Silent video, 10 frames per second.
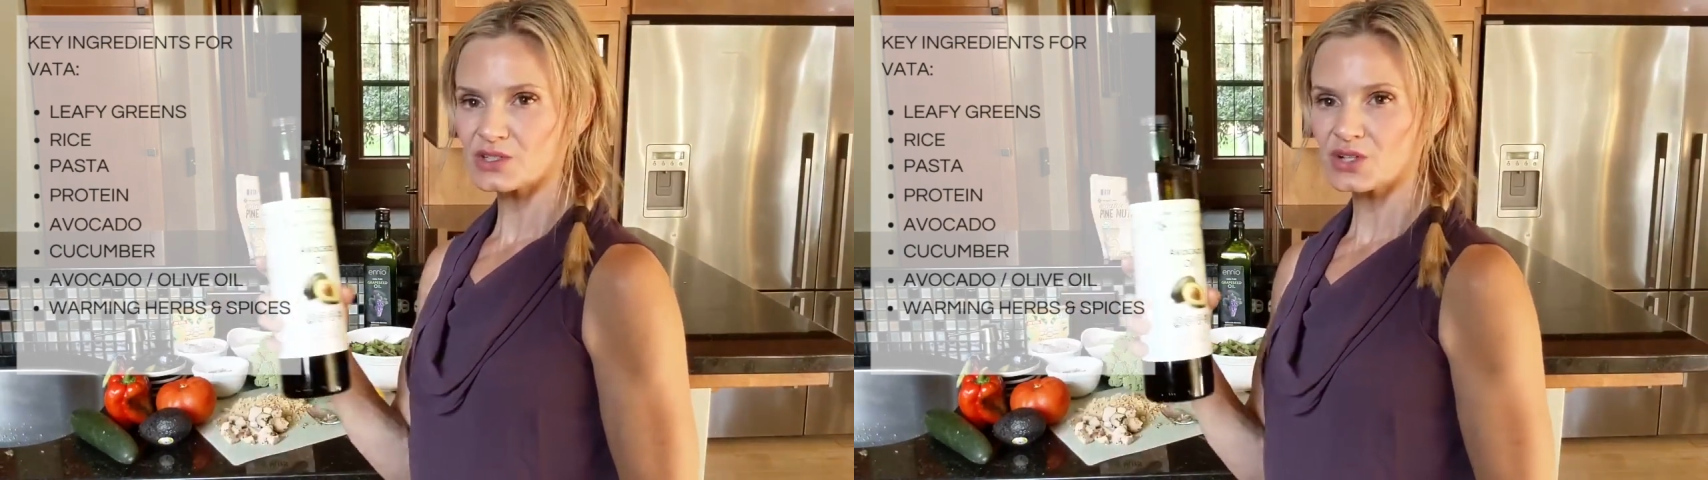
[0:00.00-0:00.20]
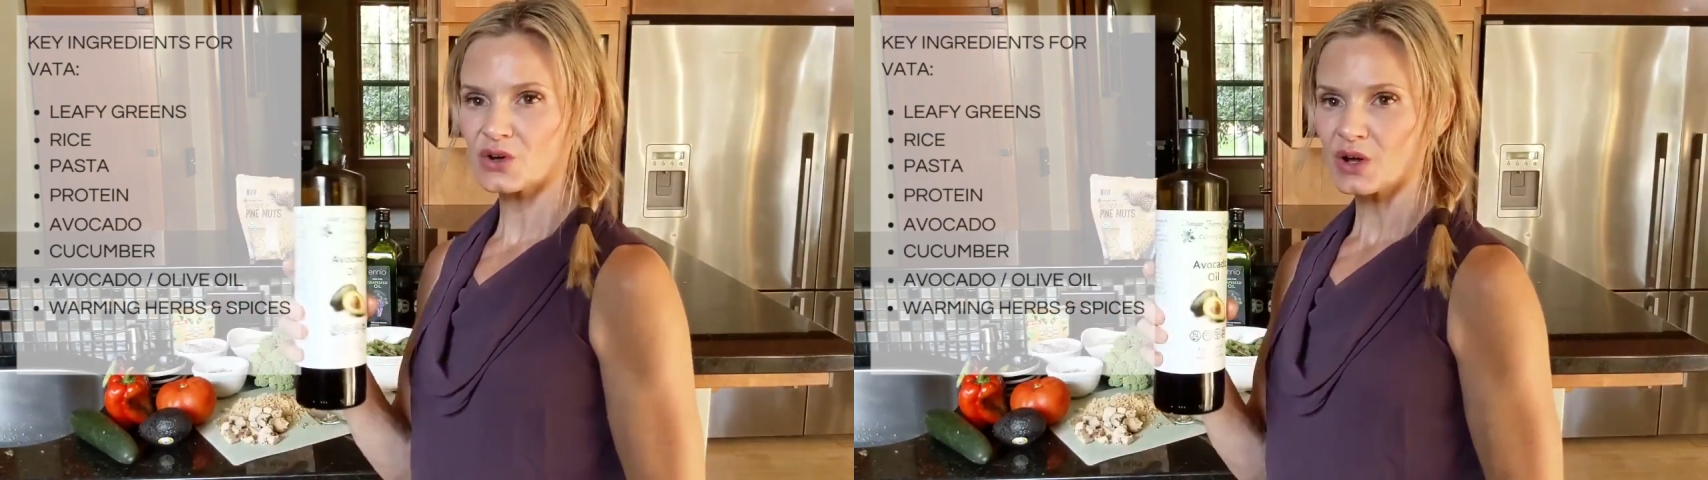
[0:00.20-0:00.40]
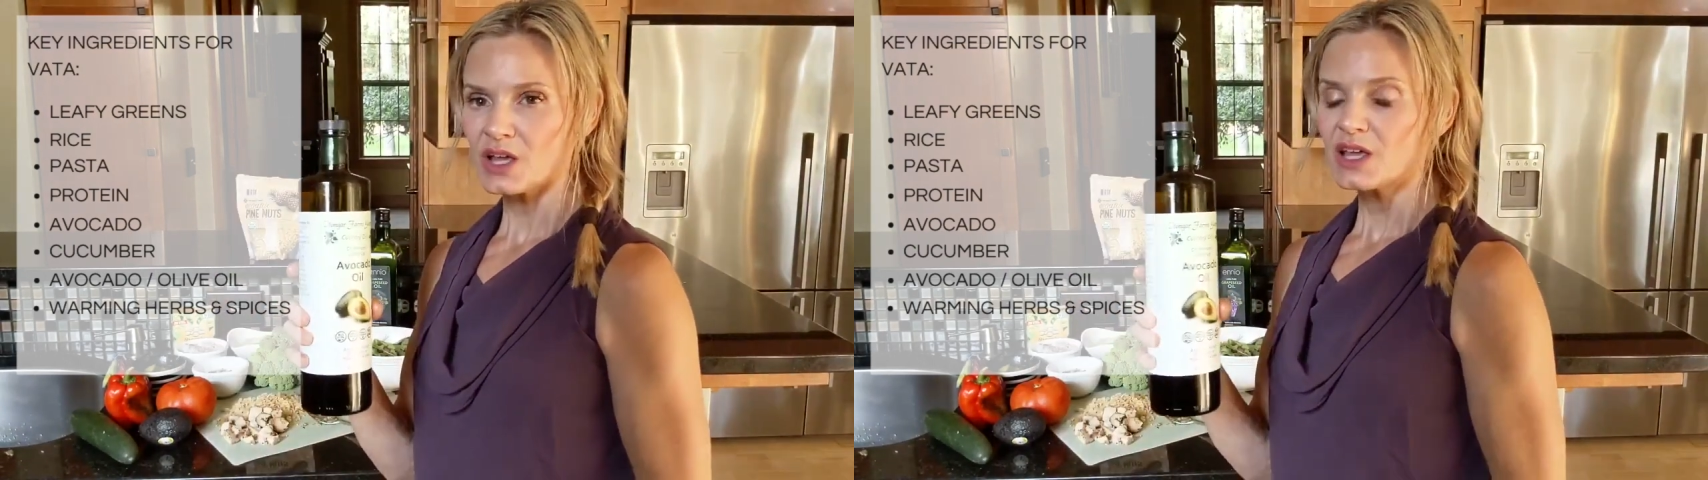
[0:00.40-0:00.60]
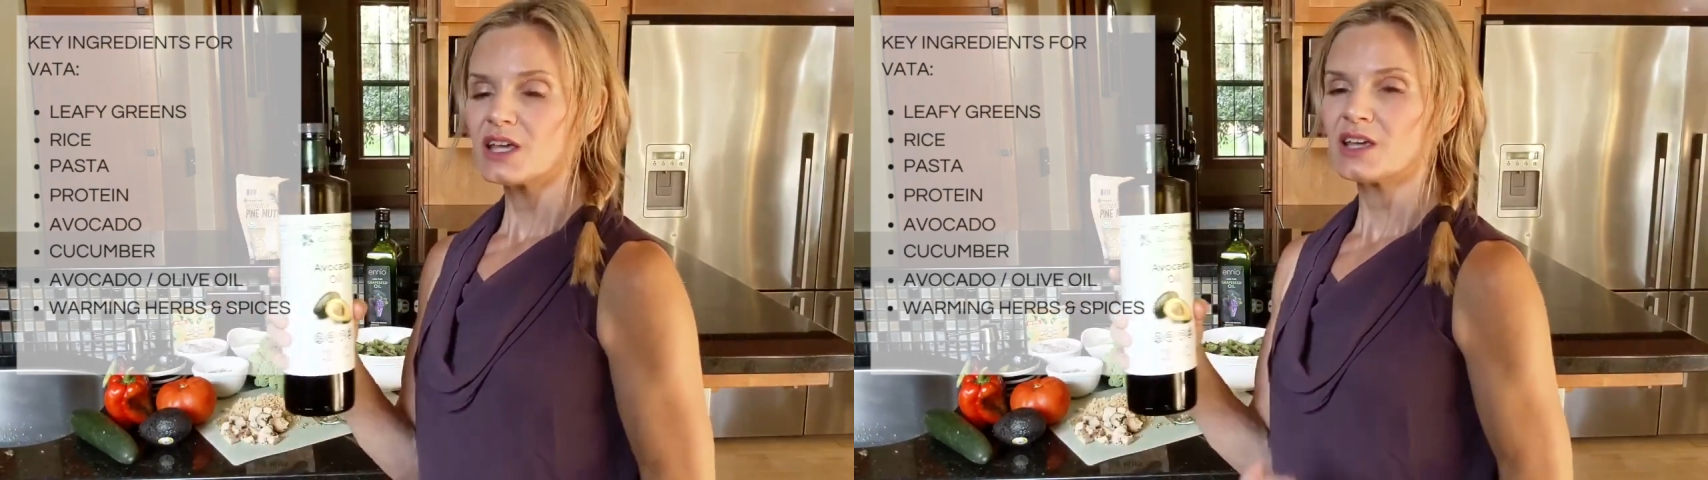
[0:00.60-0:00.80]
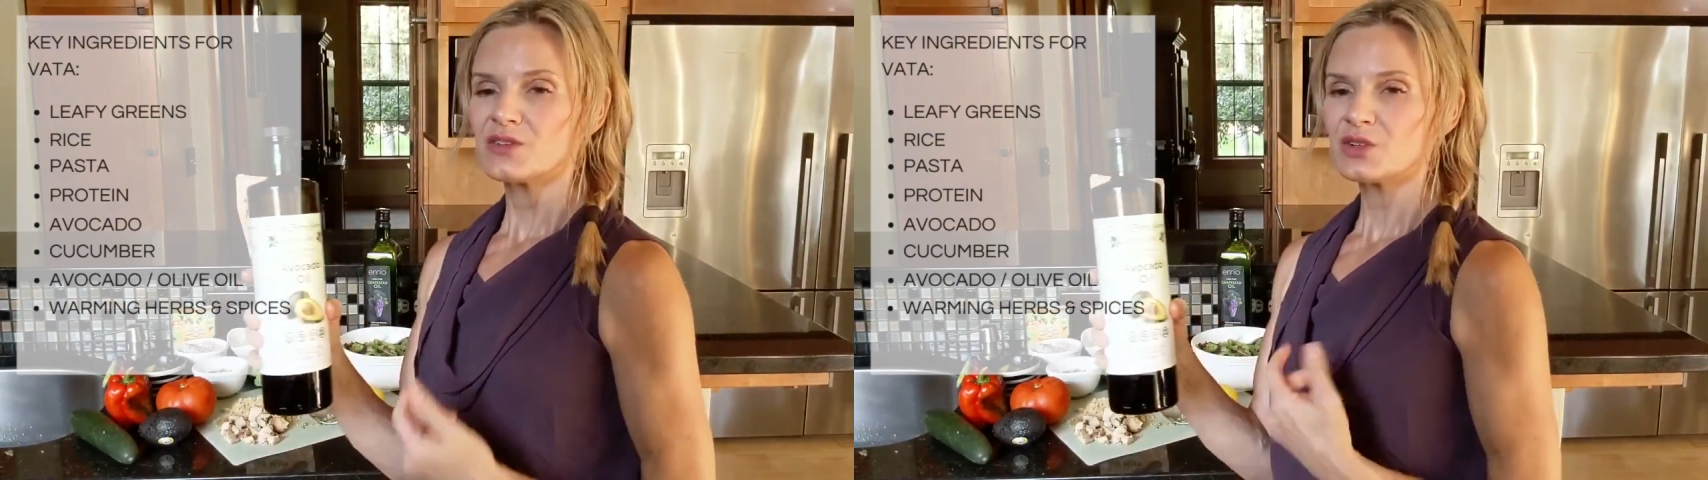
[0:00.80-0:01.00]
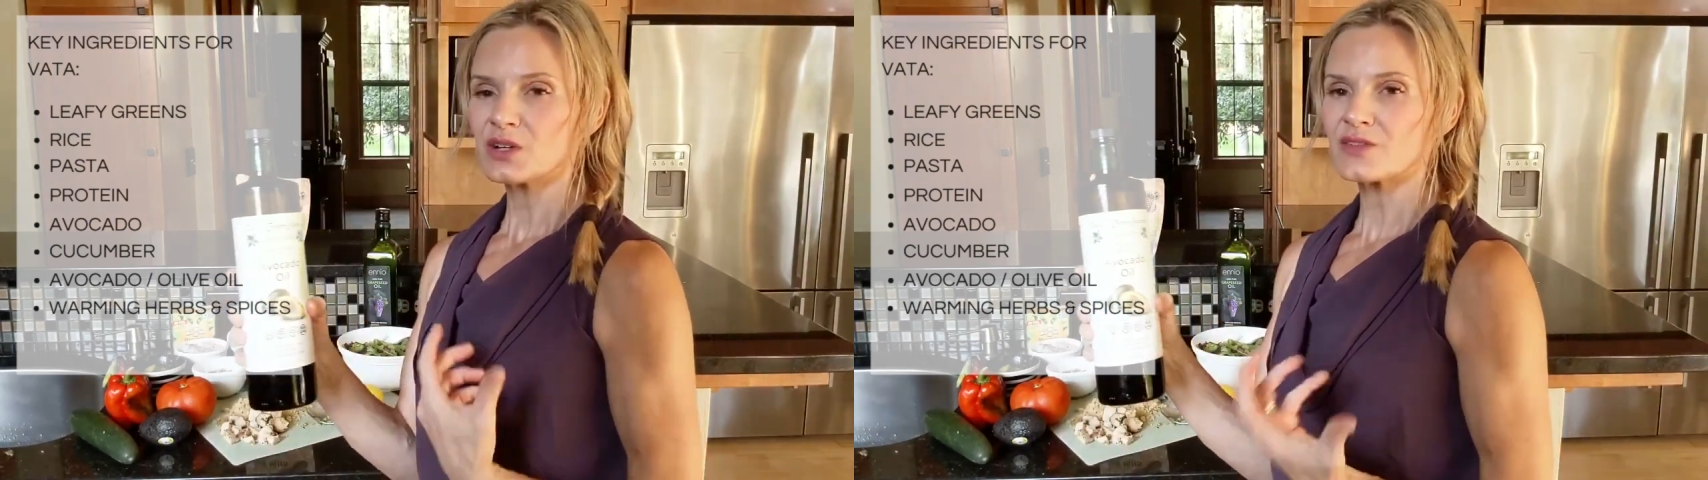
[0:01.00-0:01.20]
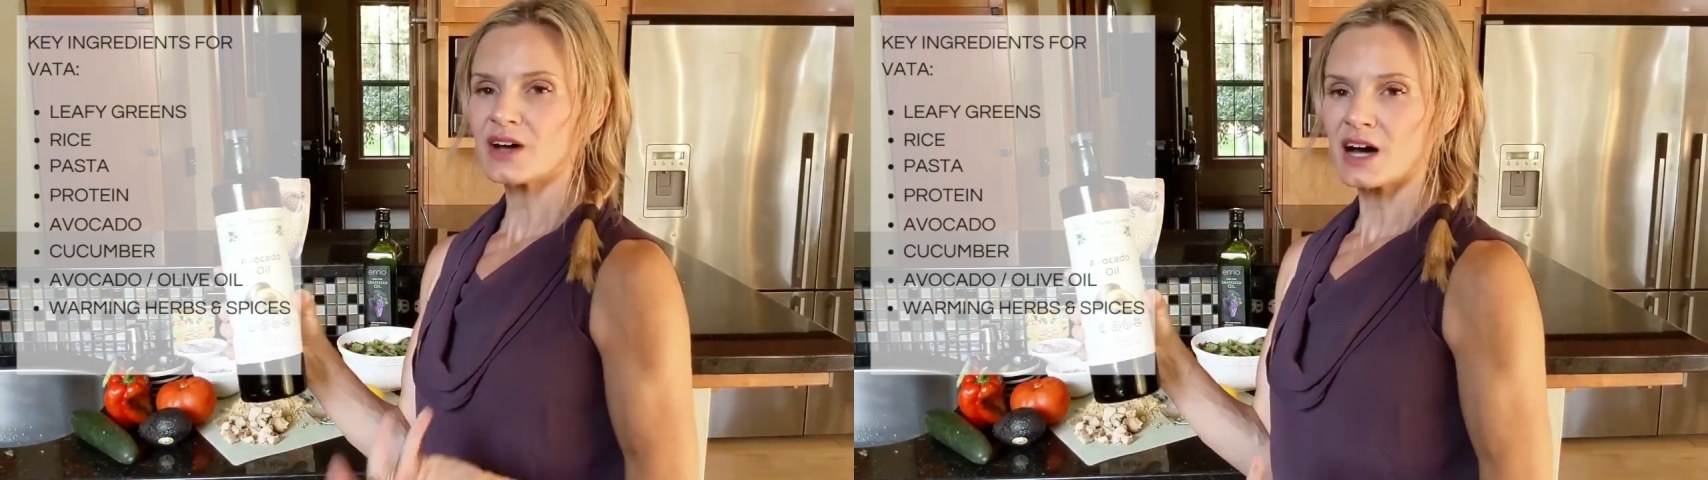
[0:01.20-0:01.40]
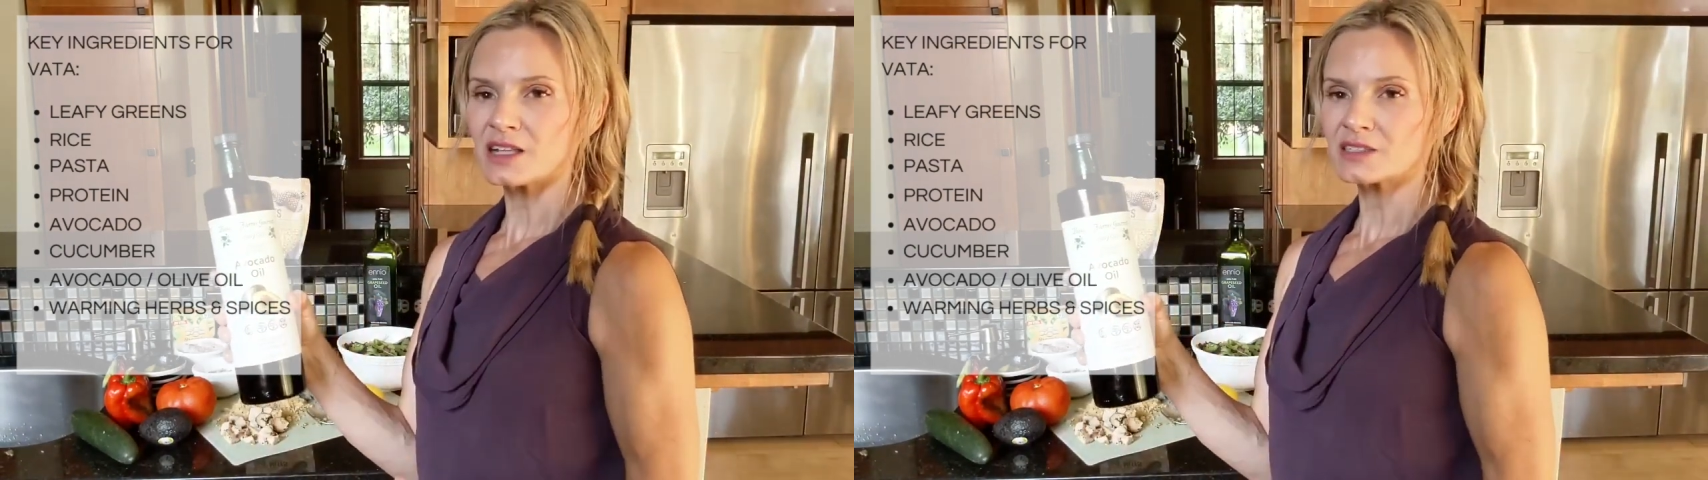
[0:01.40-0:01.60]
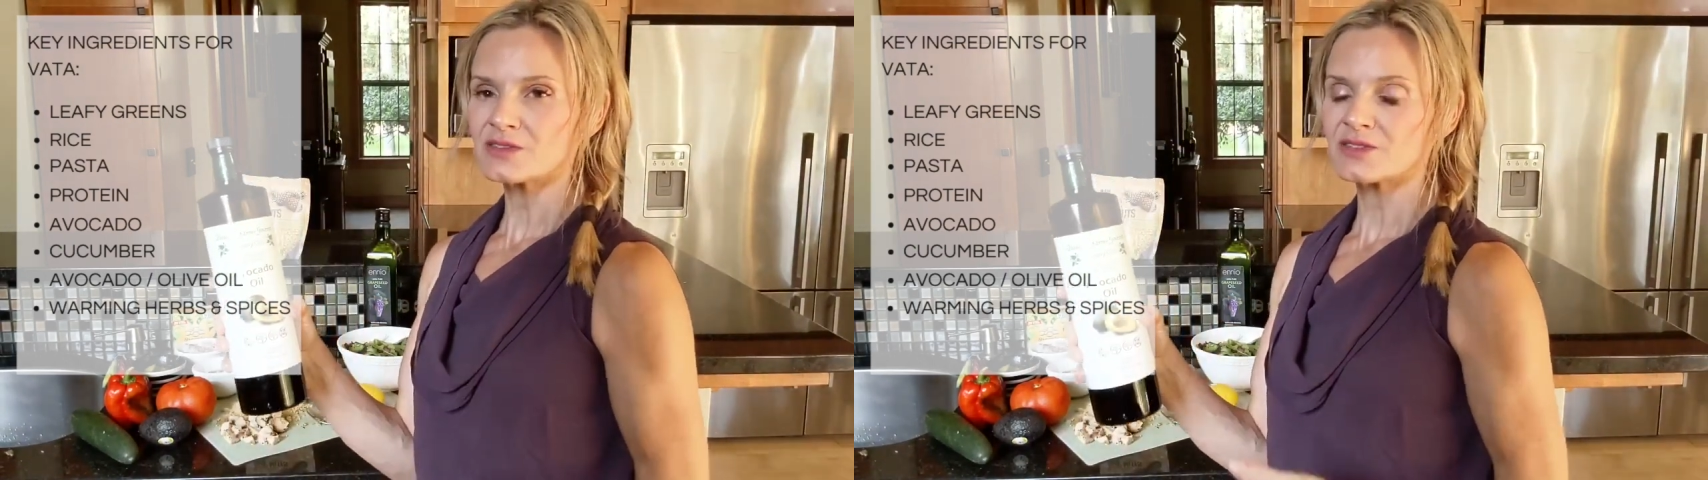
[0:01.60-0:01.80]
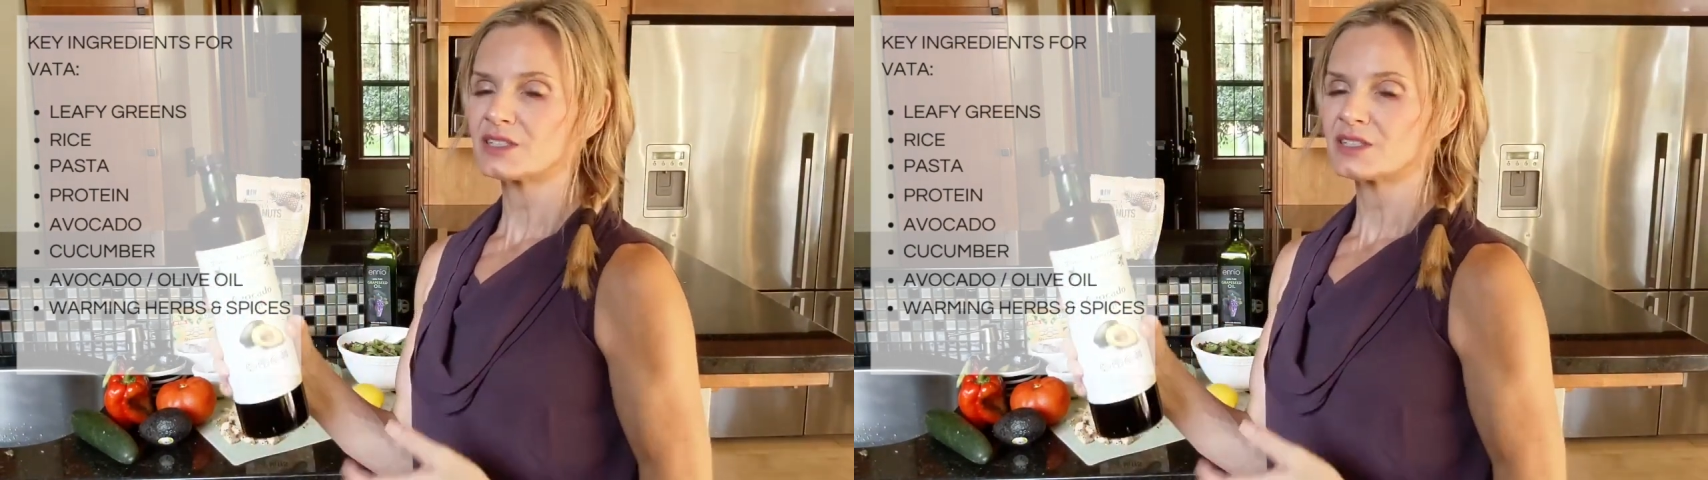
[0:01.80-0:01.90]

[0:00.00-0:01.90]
So if you don't have olive,